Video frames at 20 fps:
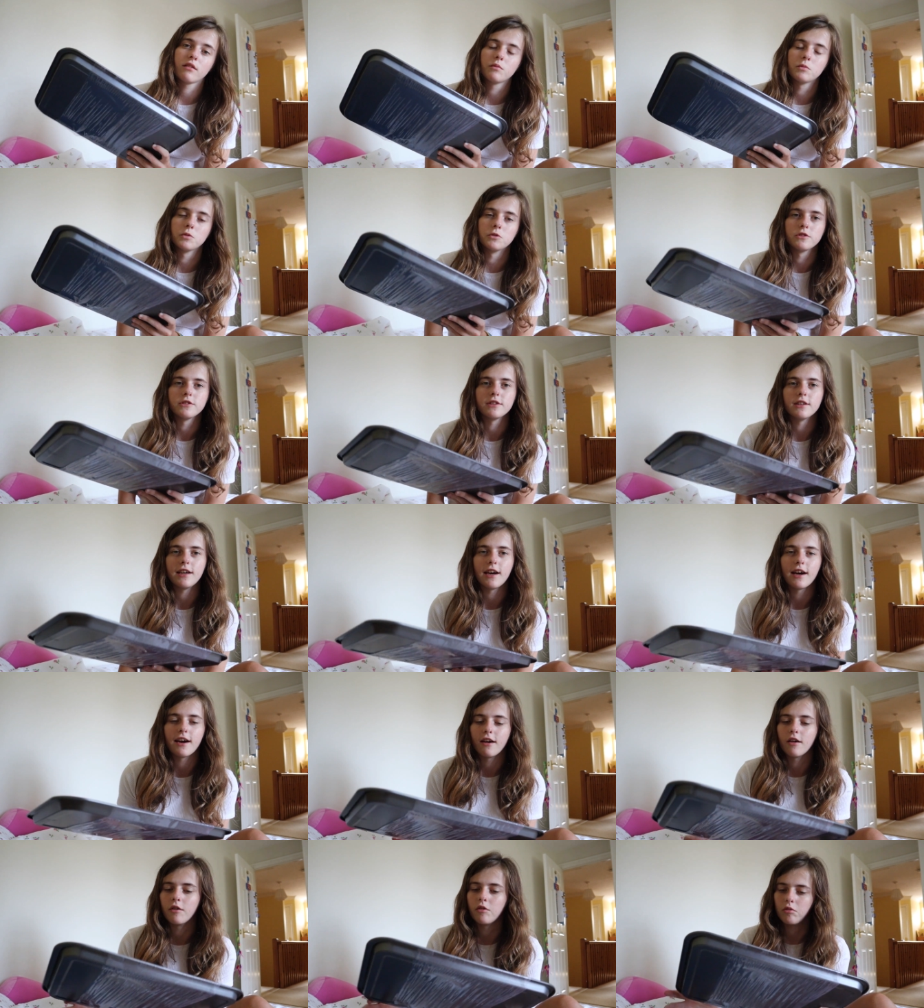We'll see
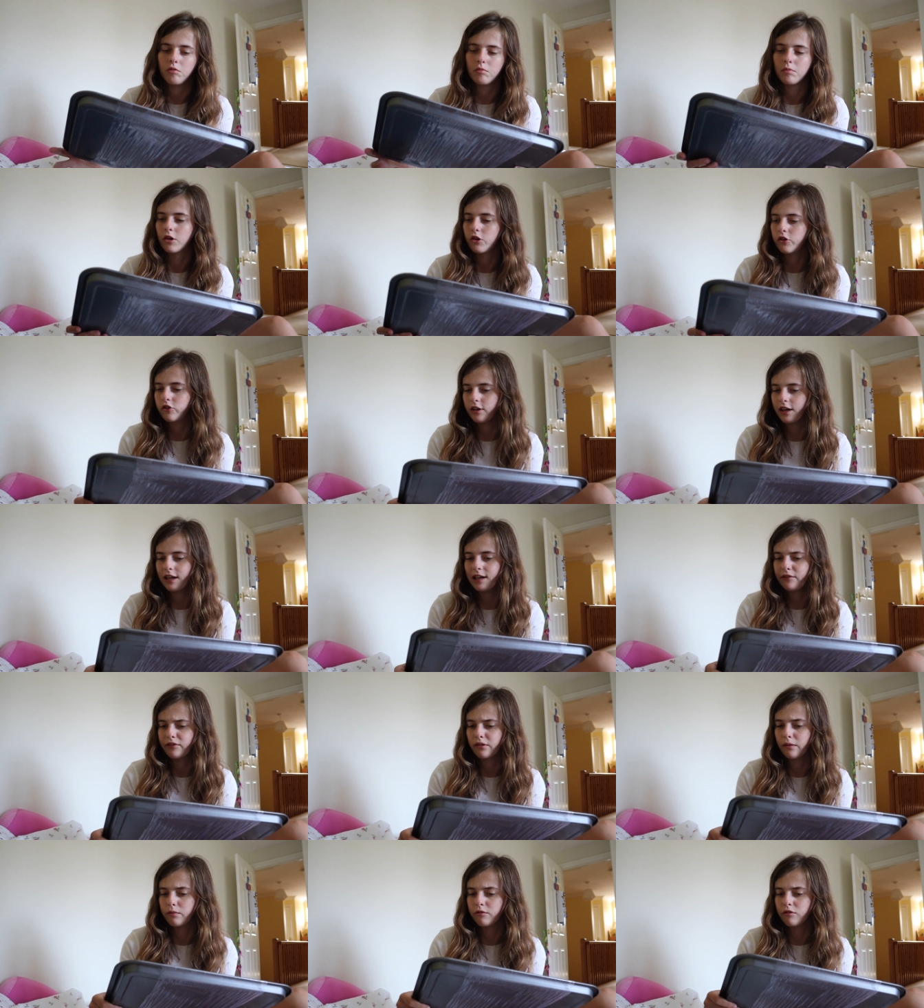how much that
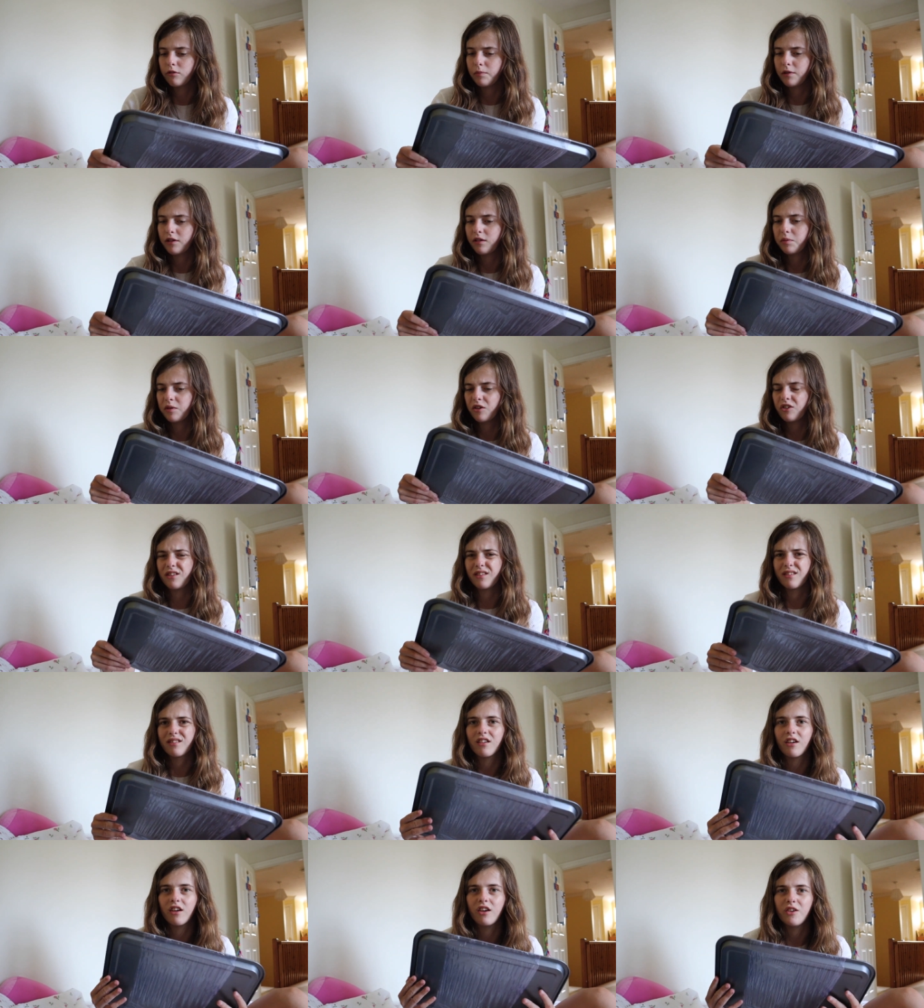lives up to, but to be
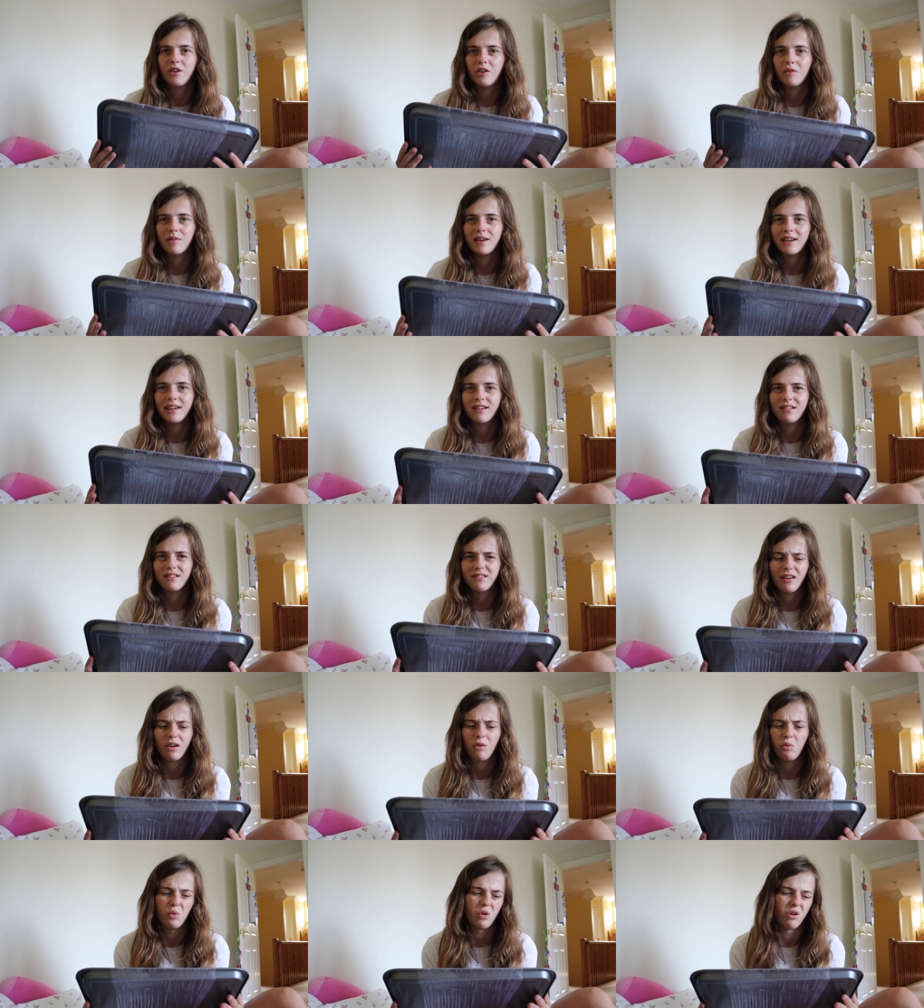honest, I'm only really going to
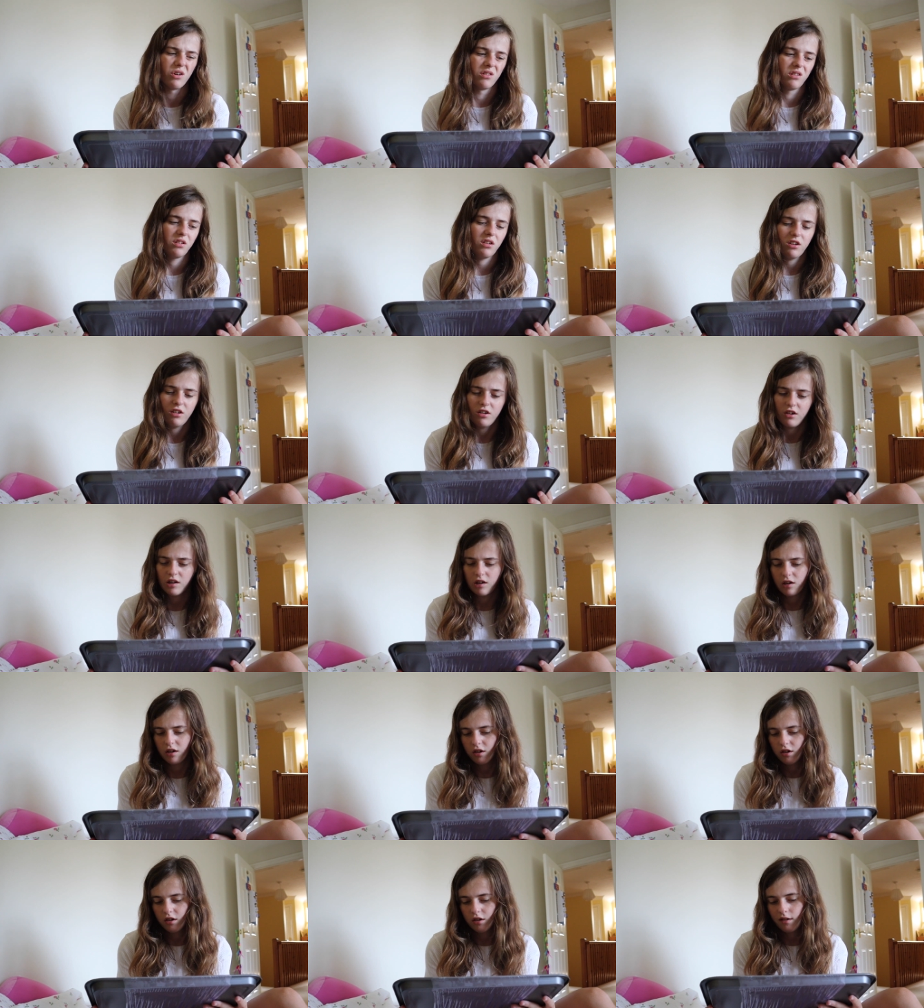take one.
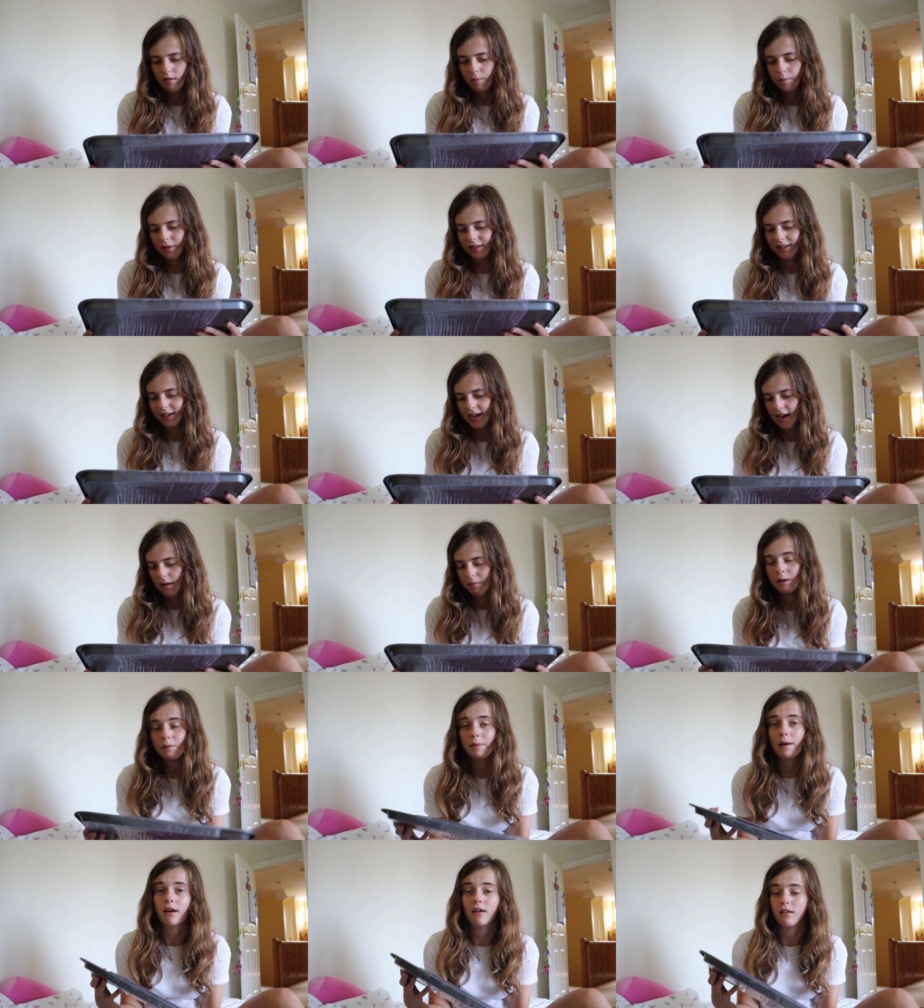But they came in
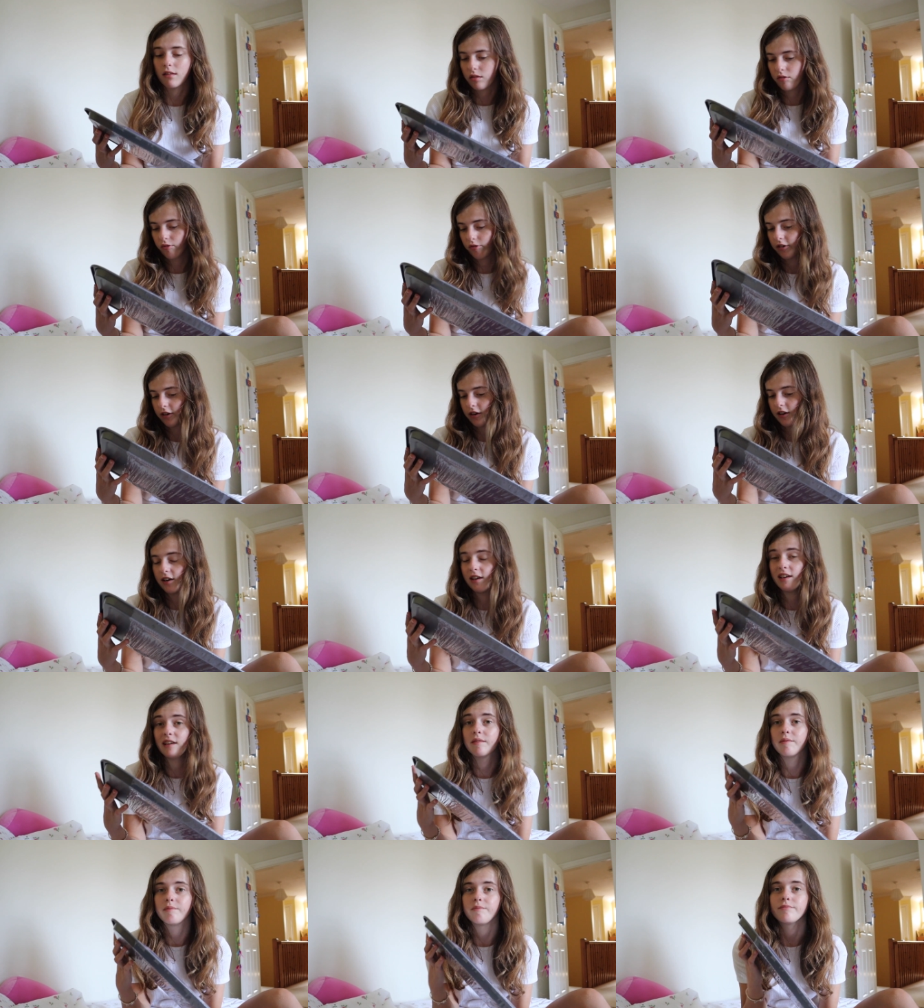a pack of
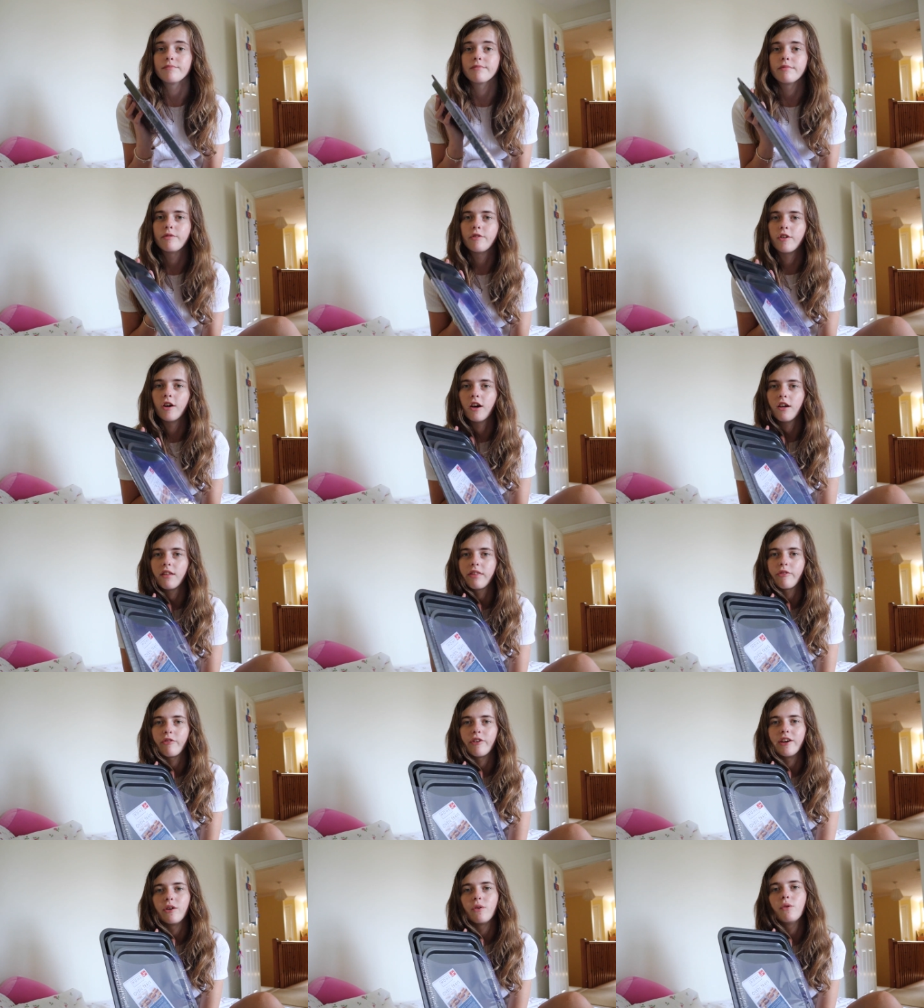three for
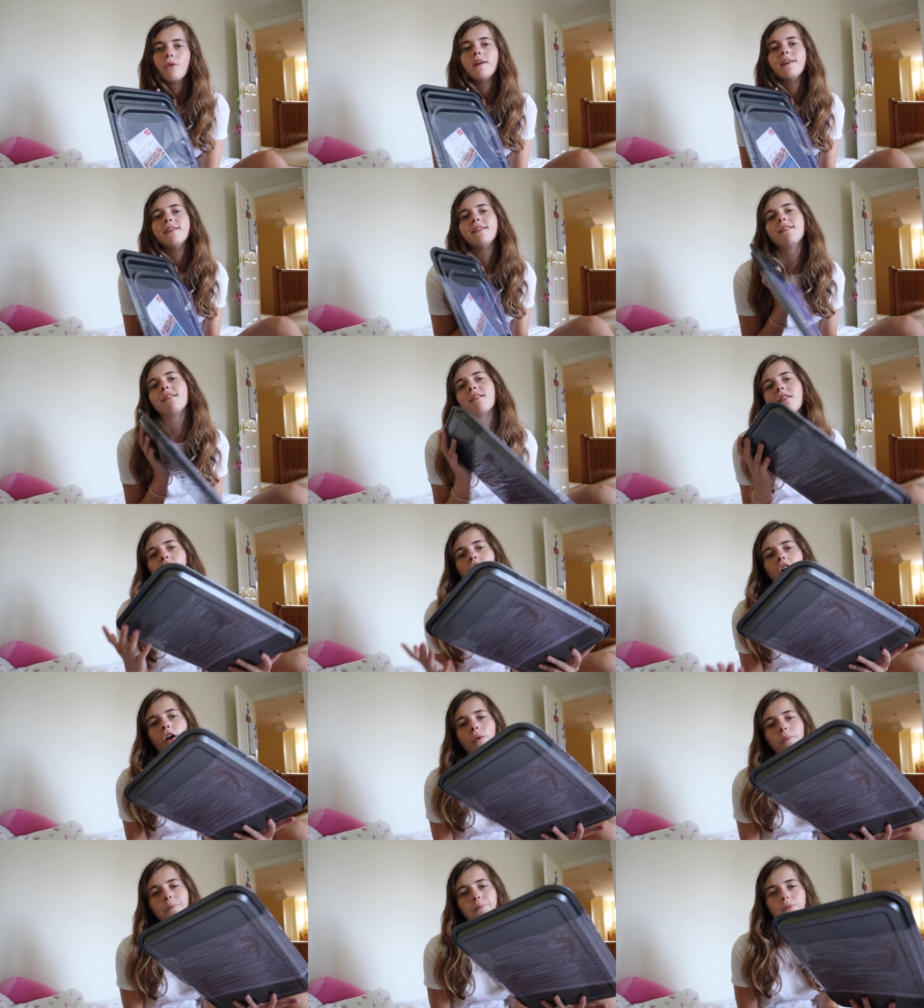three quid,
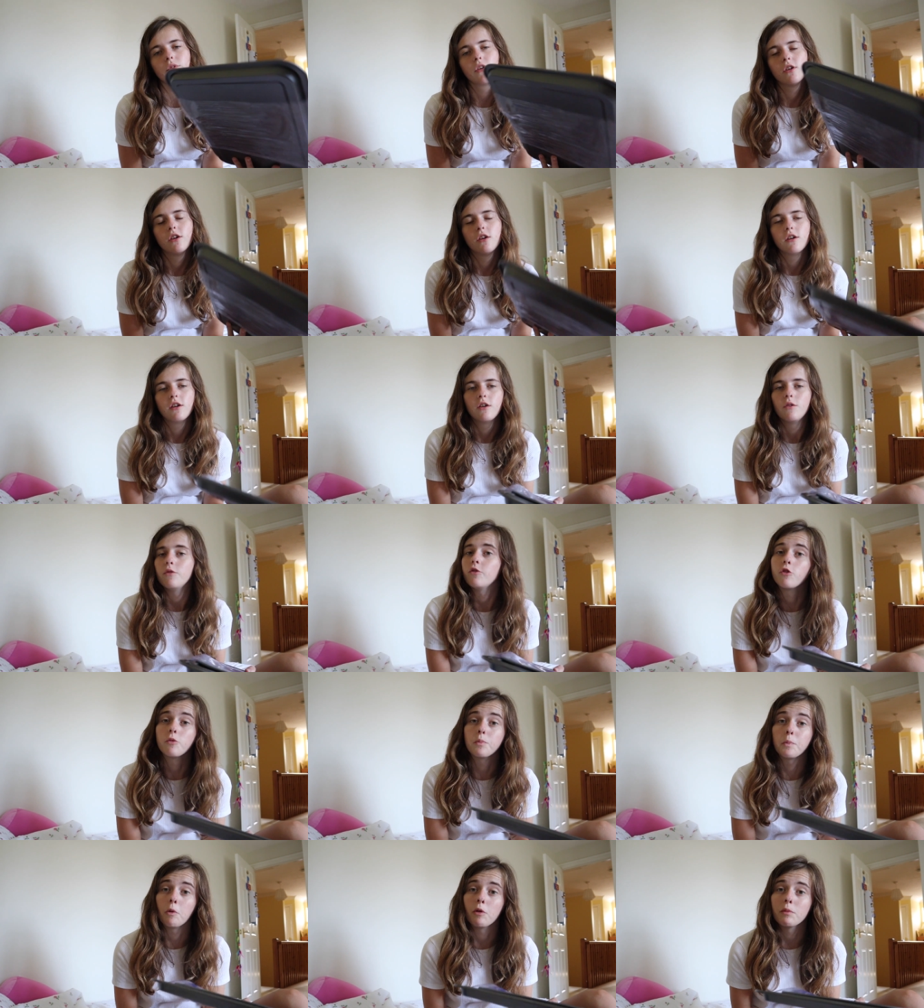so
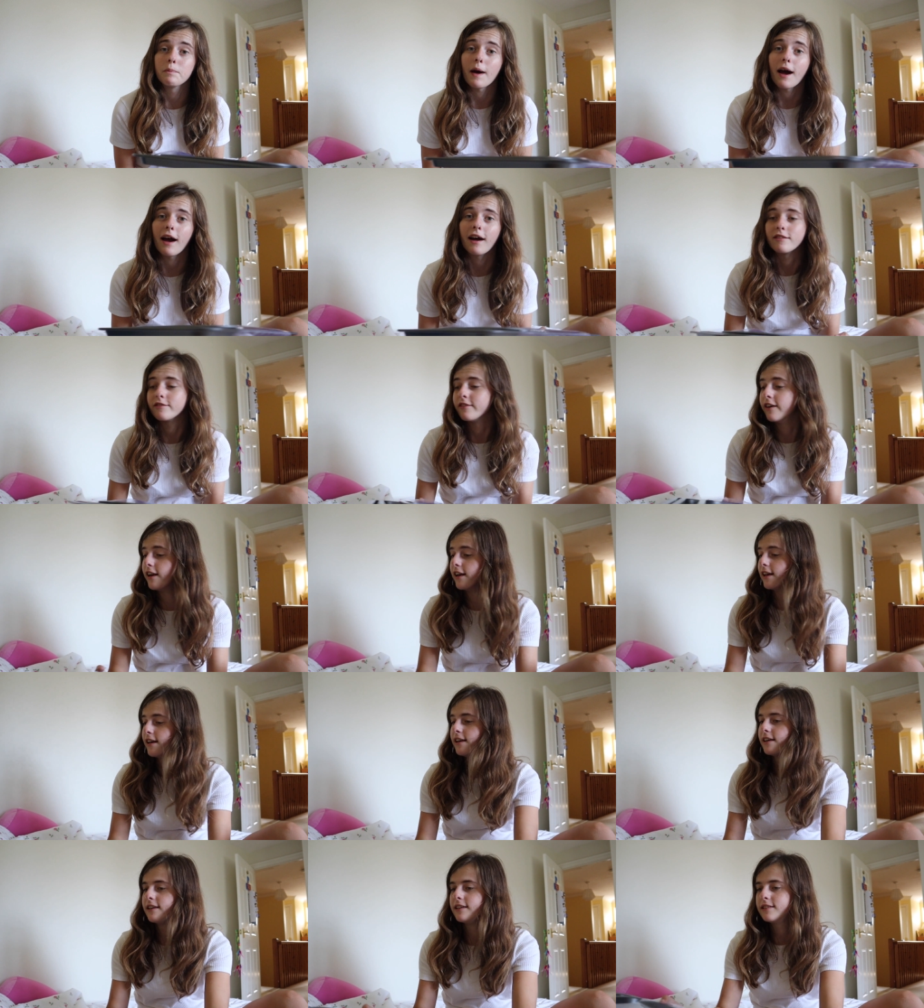just bought the pack,
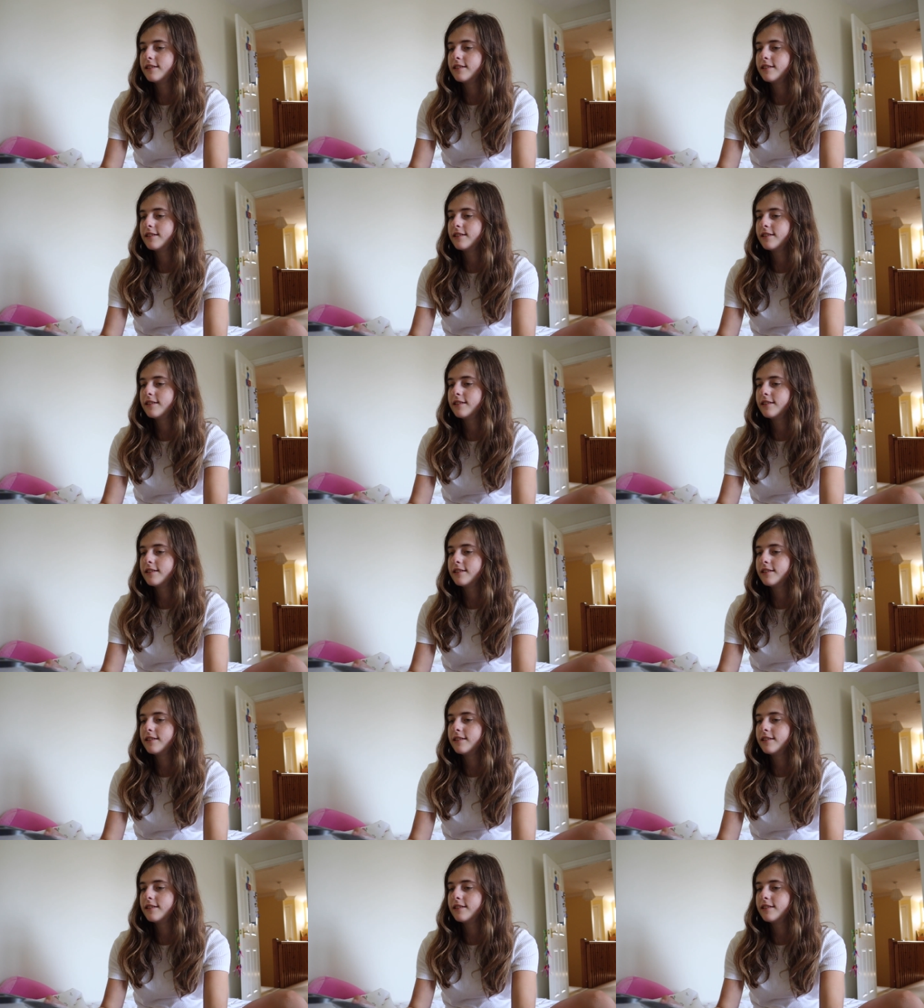really.